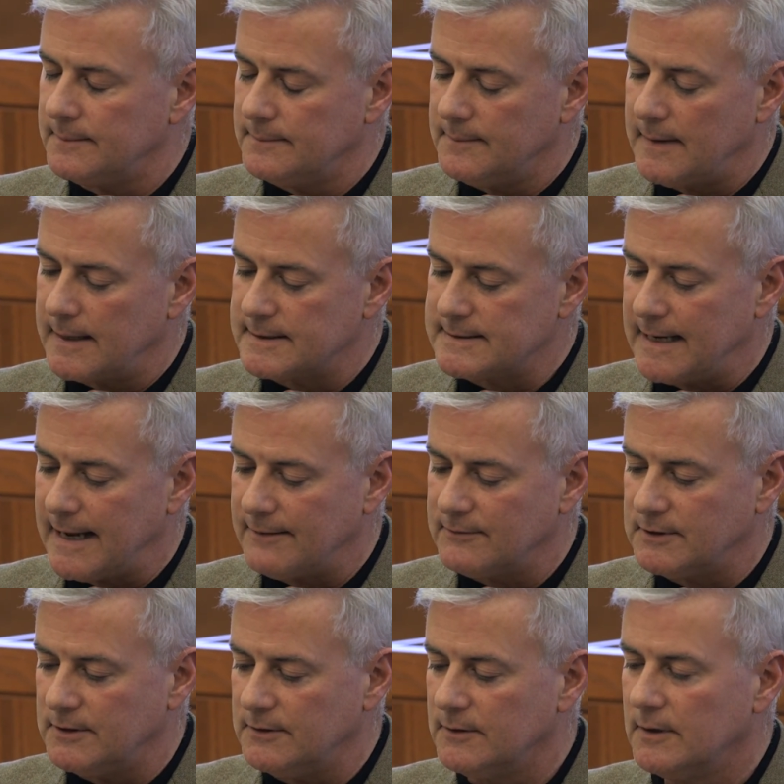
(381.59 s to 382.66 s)
Madison
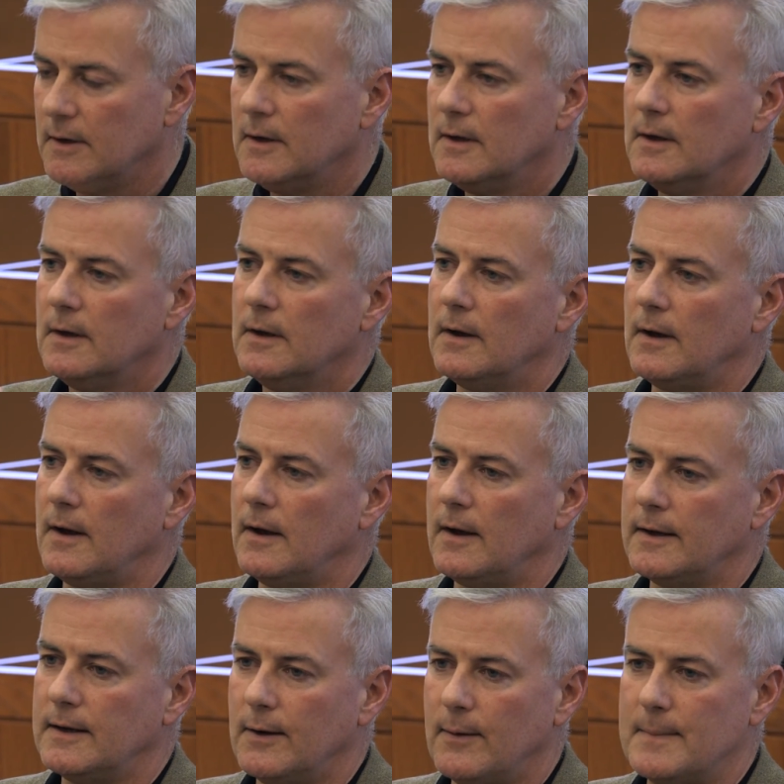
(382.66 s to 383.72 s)
Avenue.
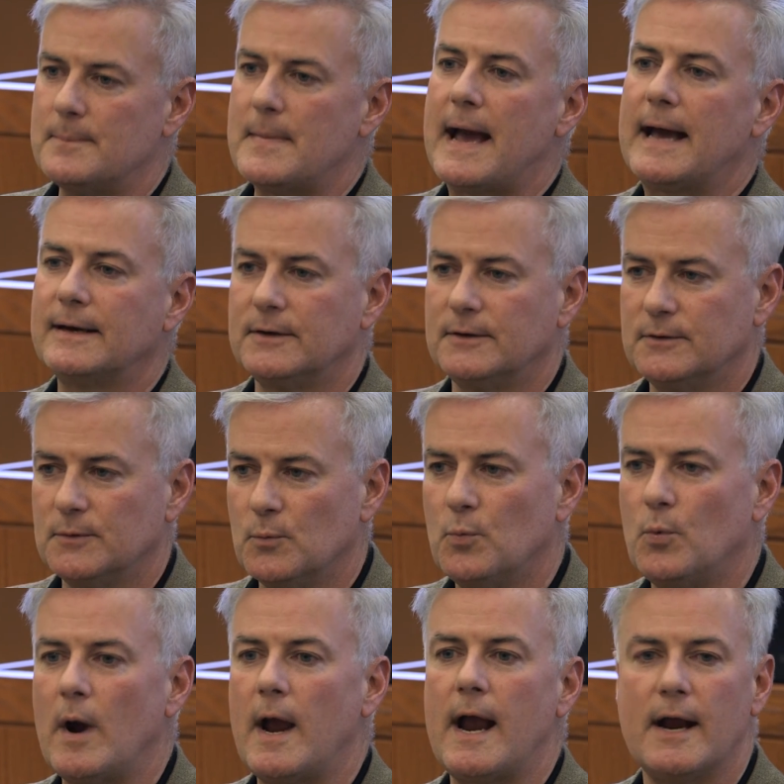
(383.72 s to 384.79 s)
It mattered
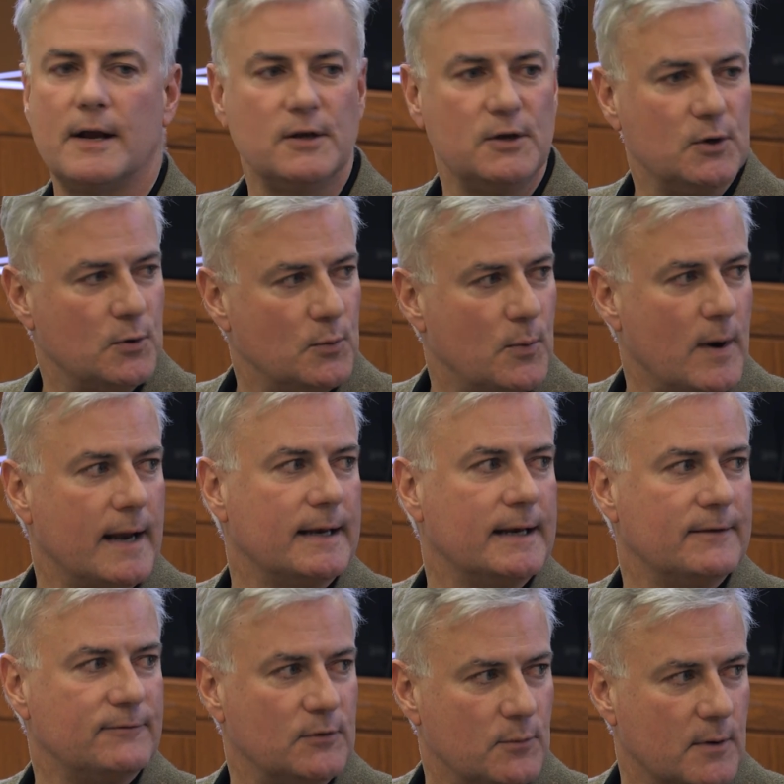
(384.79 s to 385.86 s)
where you
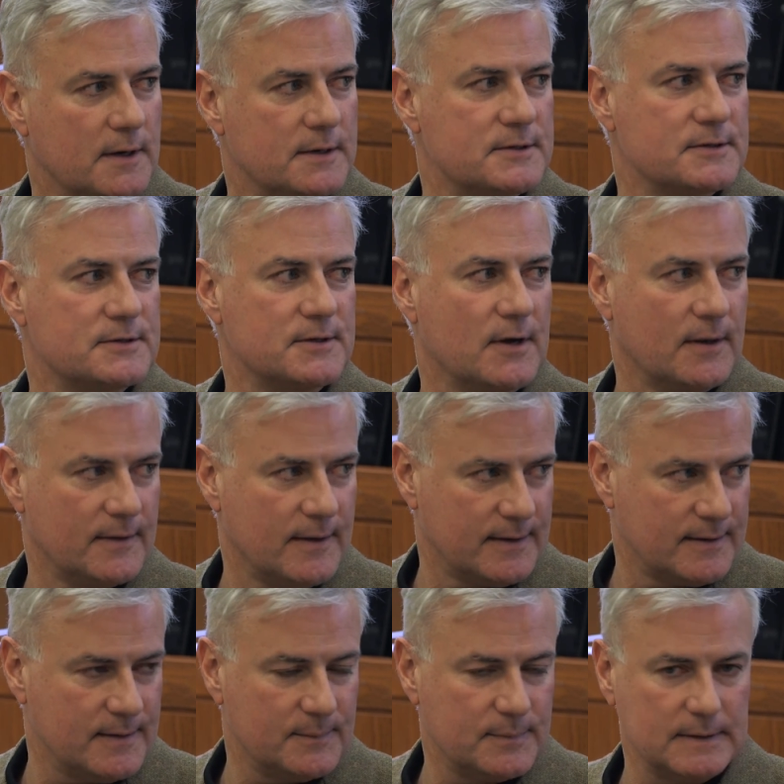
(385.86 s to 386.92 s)
went if you wanted to start that
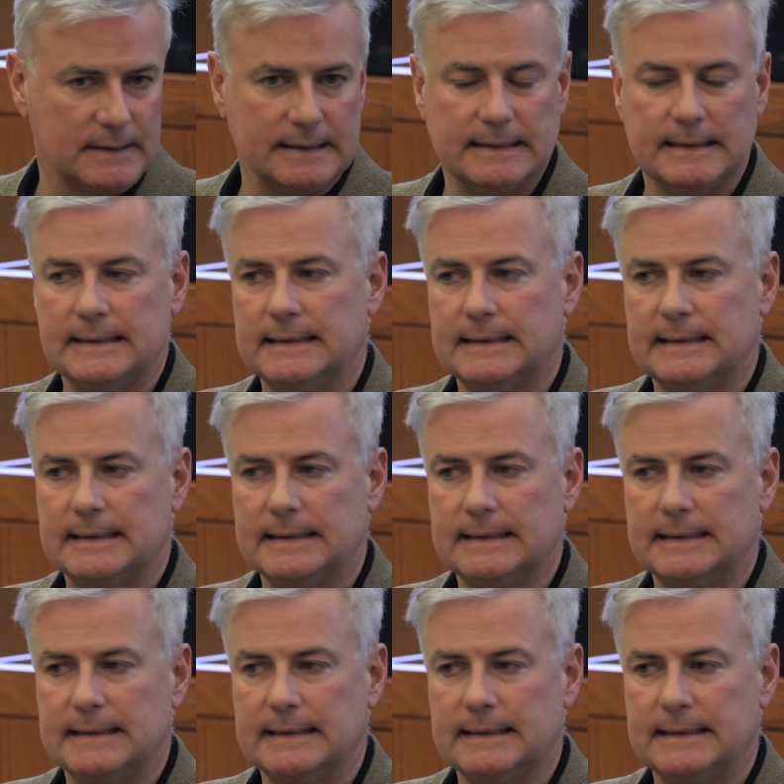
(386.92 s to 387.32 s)
company.